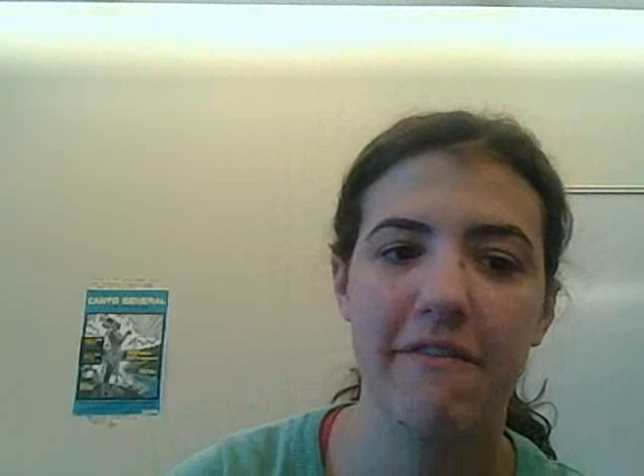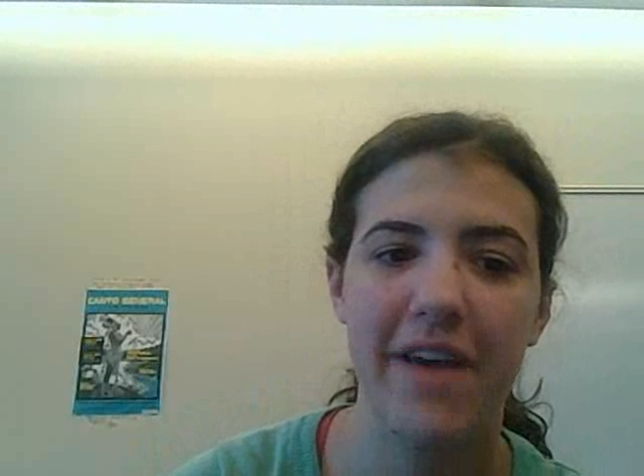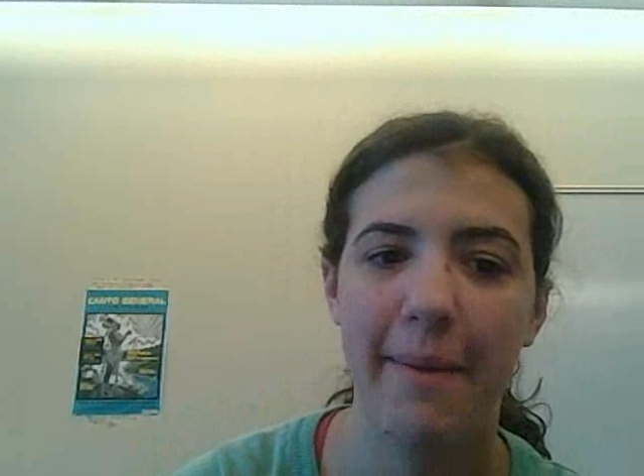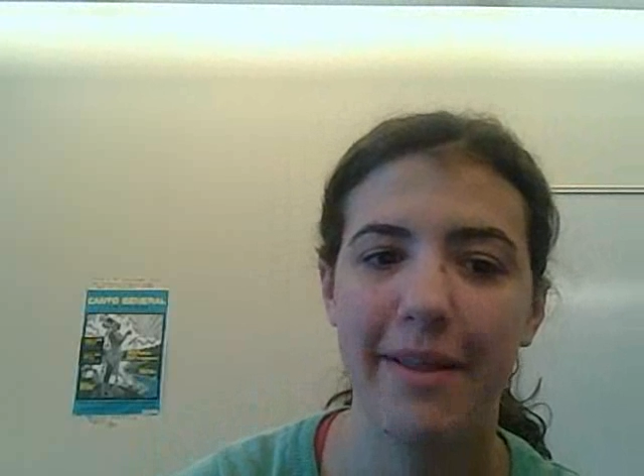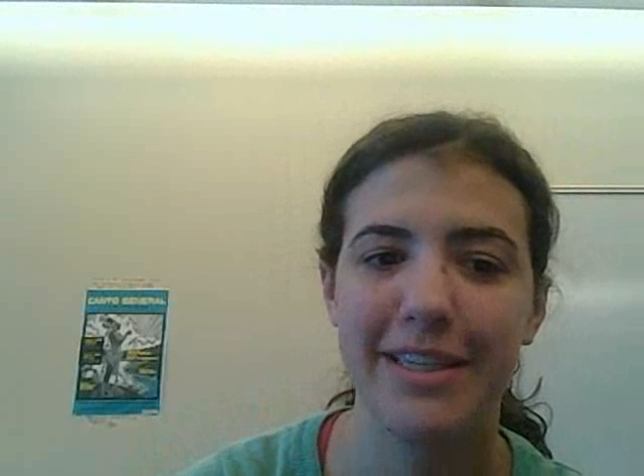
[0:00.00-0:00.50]

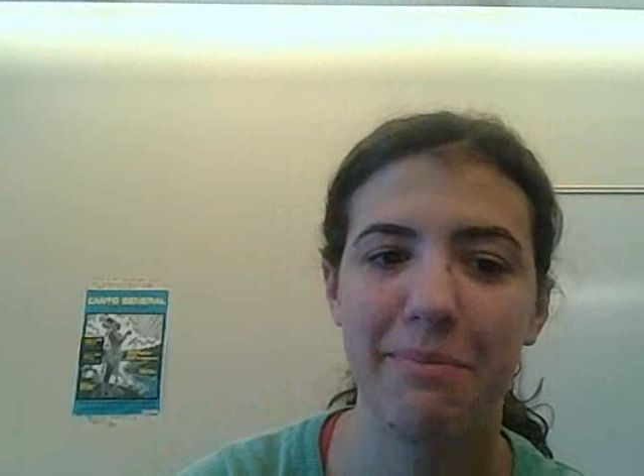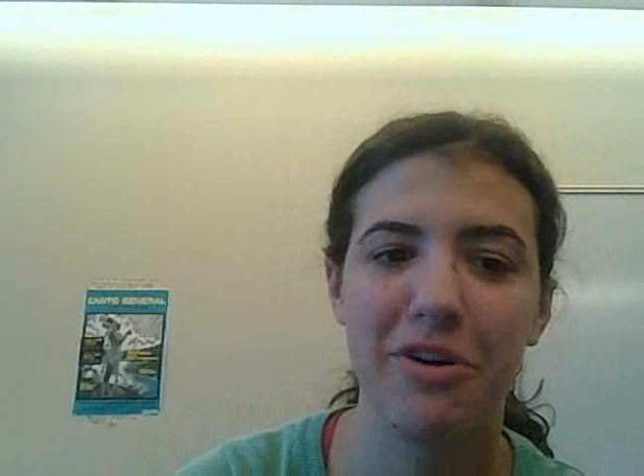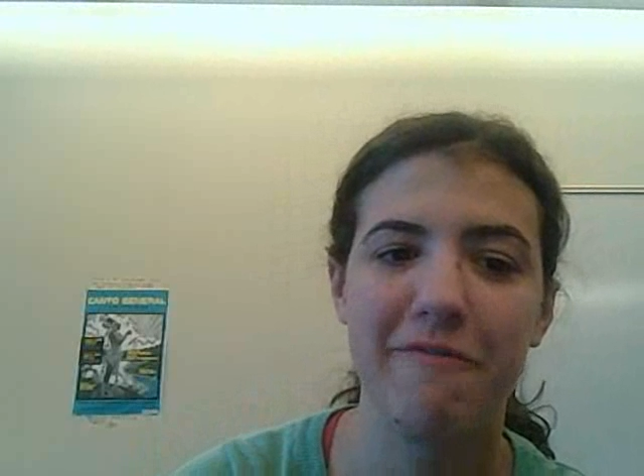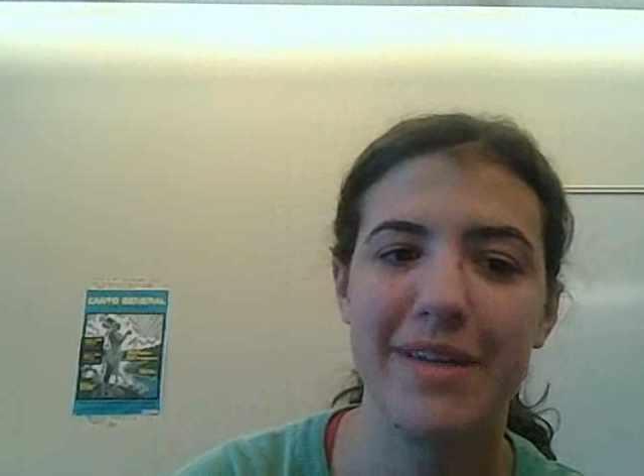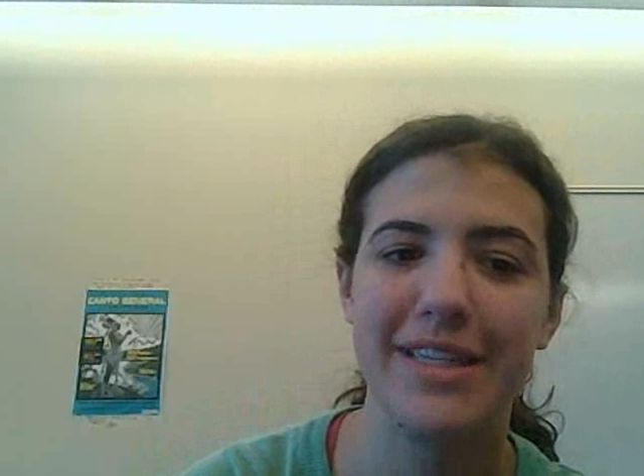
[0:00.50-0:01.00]
fabulous
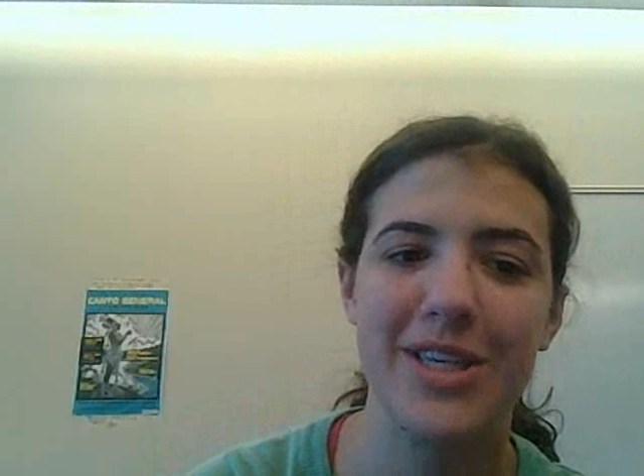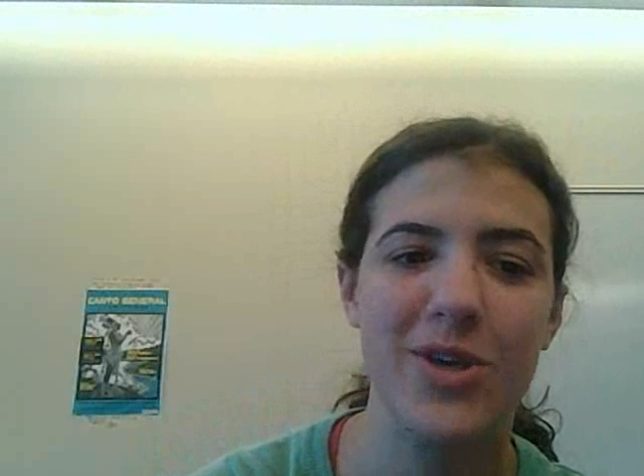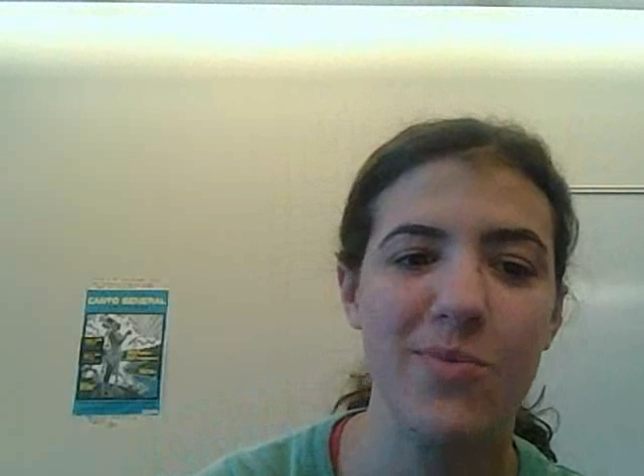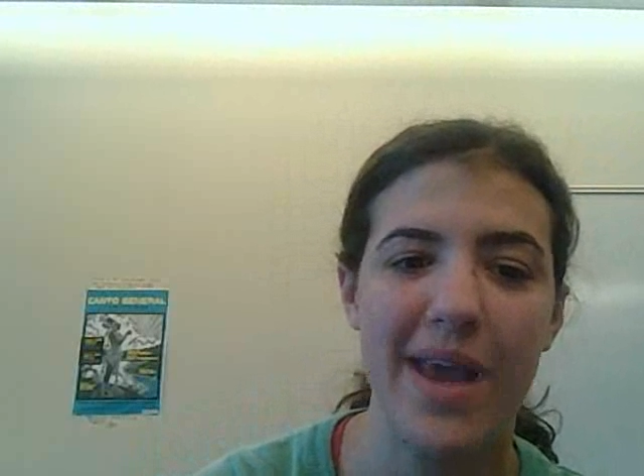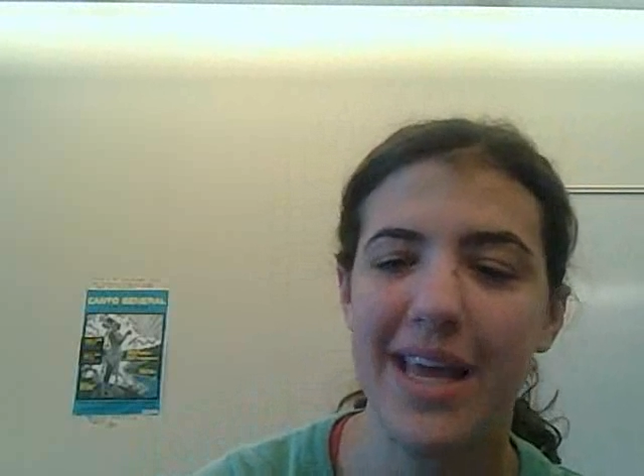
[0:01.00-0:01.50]
improvements
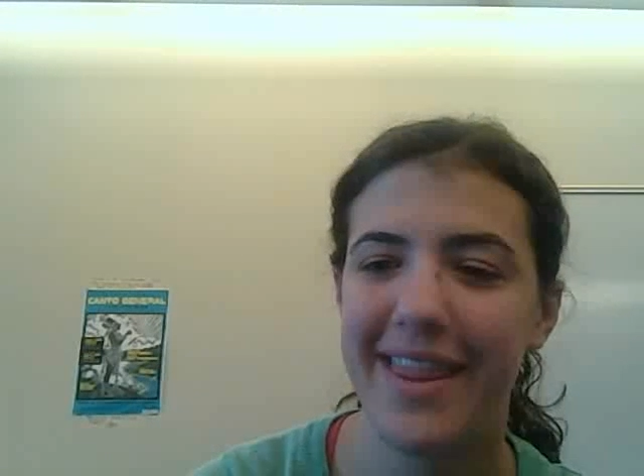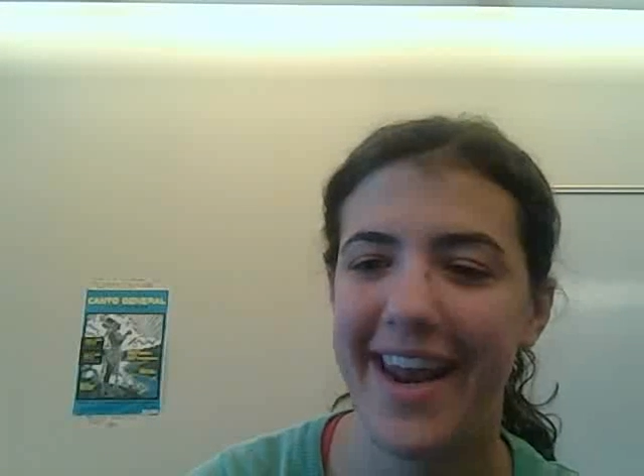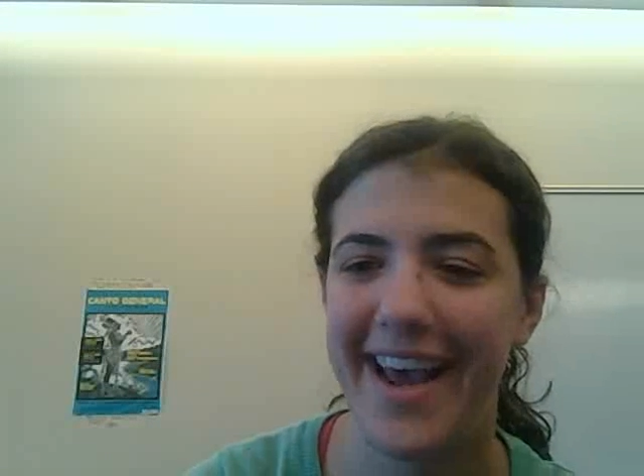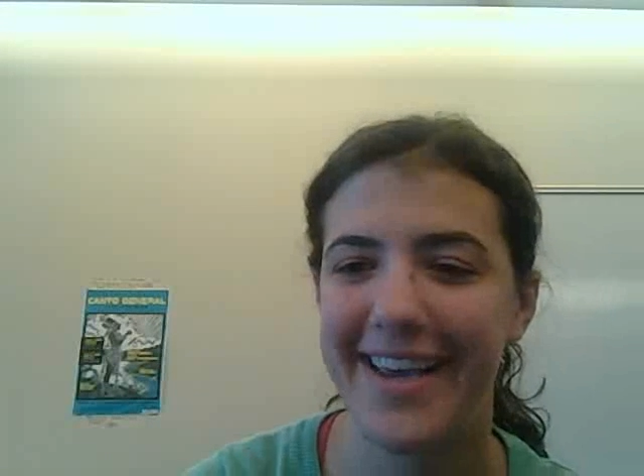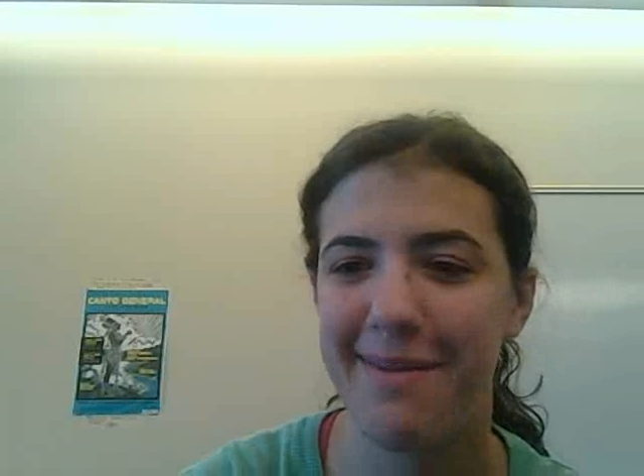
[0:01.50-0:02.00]
you make
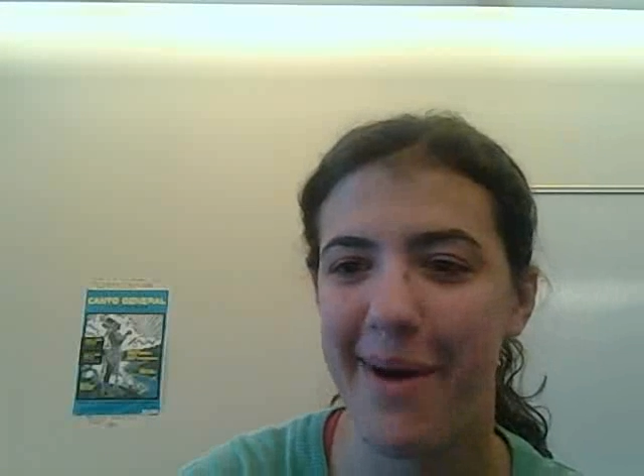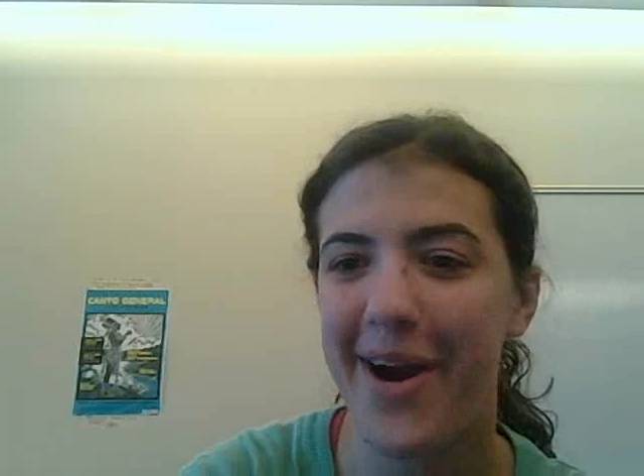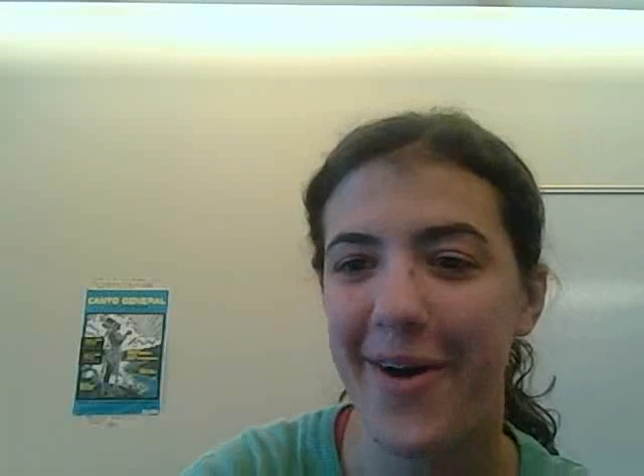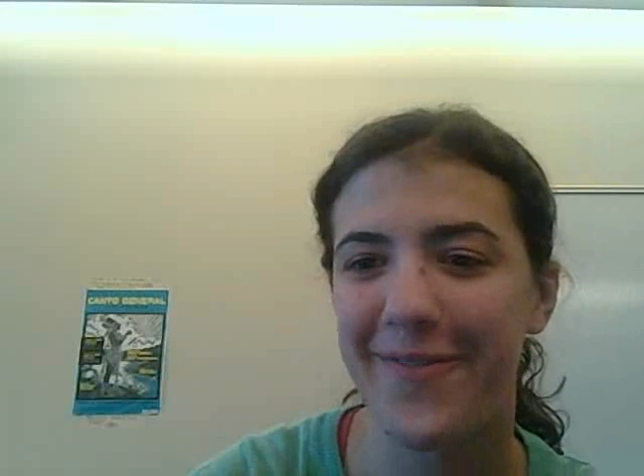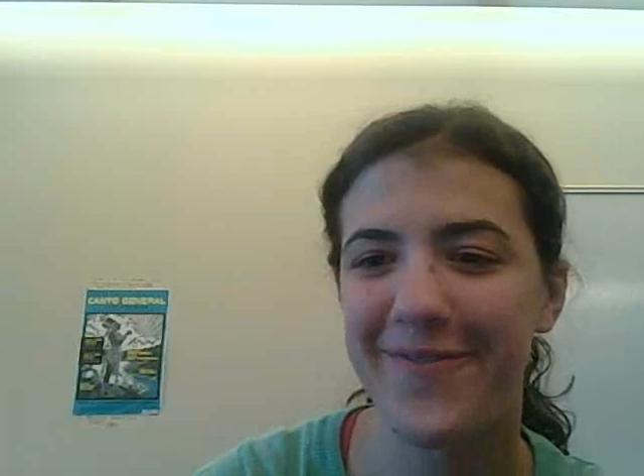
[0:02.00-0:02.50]
that I can
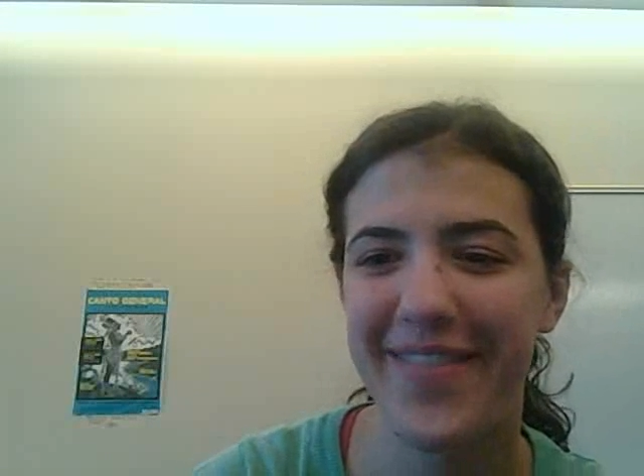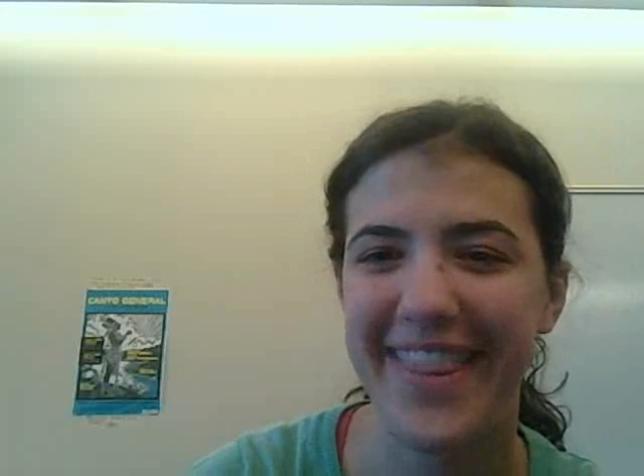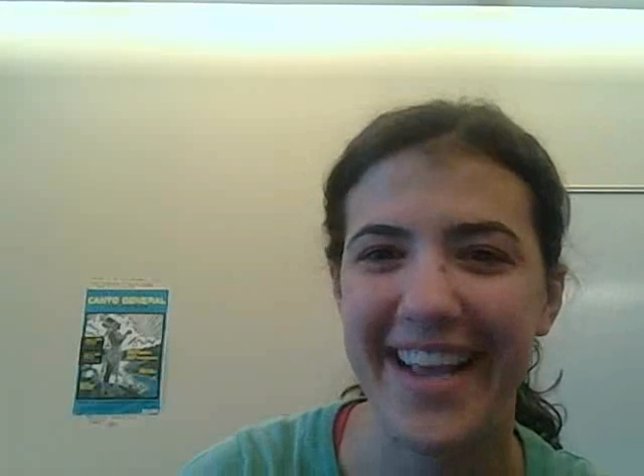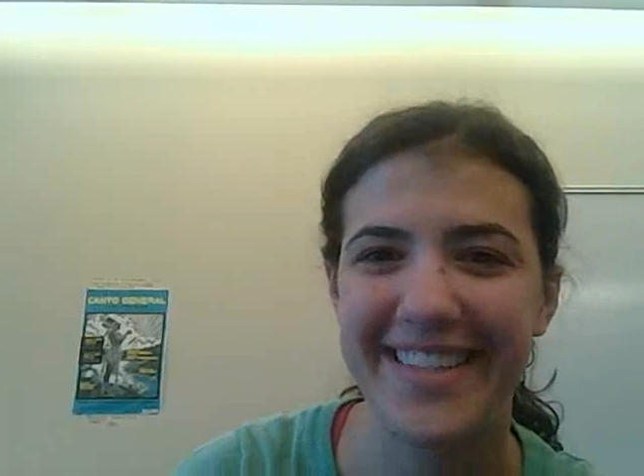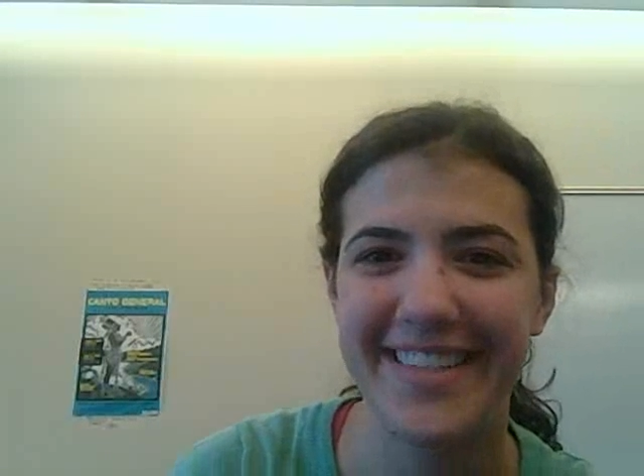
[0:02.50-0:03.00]
borrow.
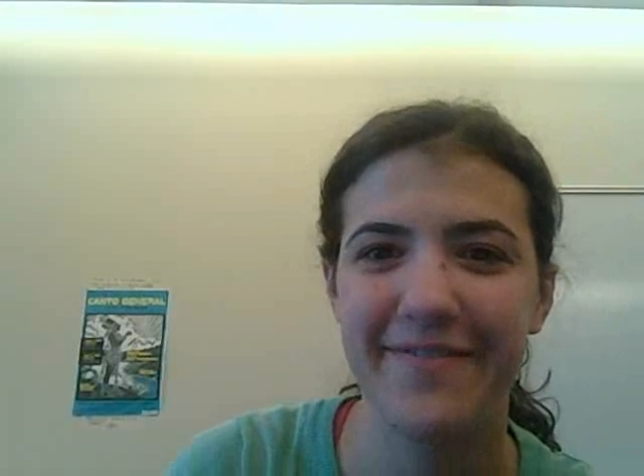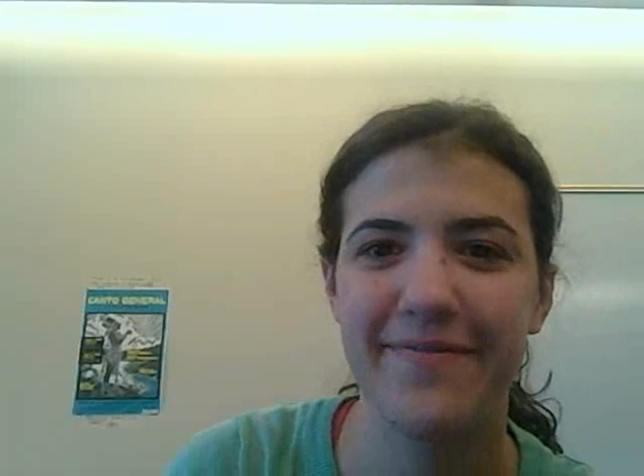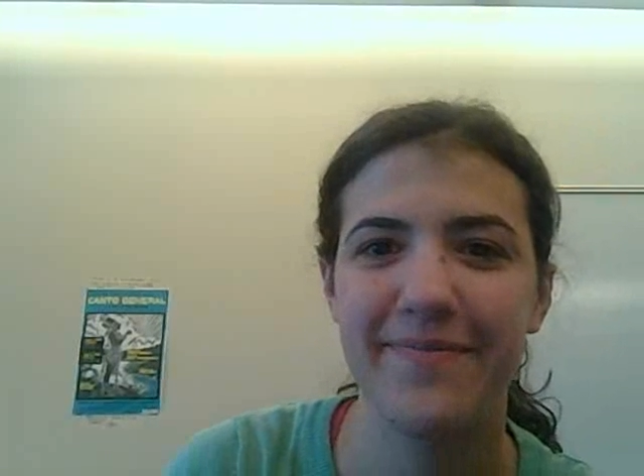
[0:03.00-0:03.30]
Thanks.